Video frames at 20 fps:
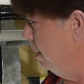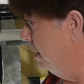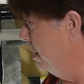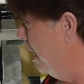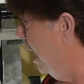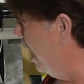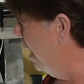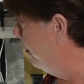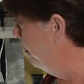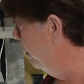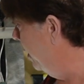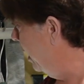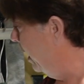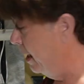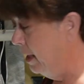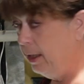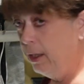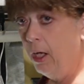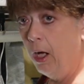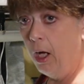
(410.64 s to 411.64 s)
Not
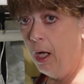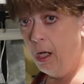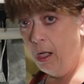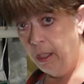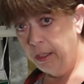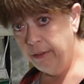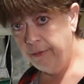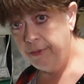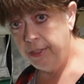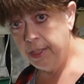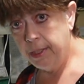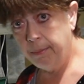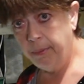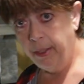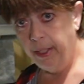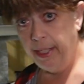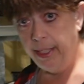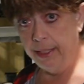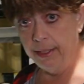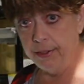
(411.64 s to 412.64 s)
buying all of these
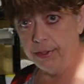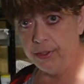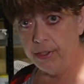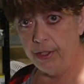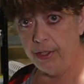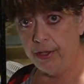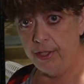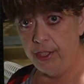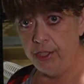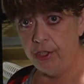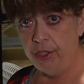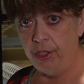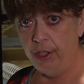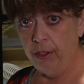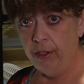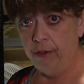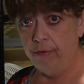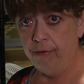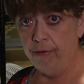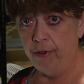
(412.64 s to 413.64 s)
plants this
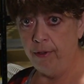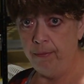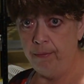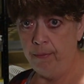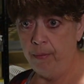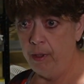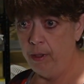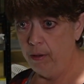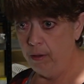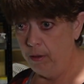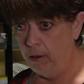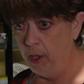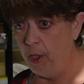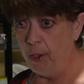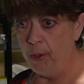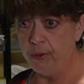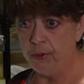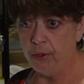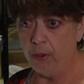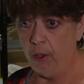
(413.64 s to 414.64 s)
year from
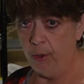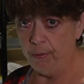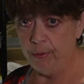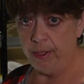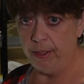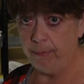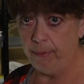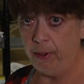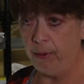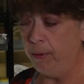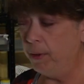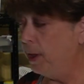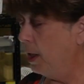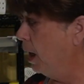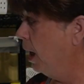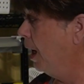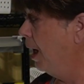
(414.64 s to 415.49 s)
Lowe's or Home Depot,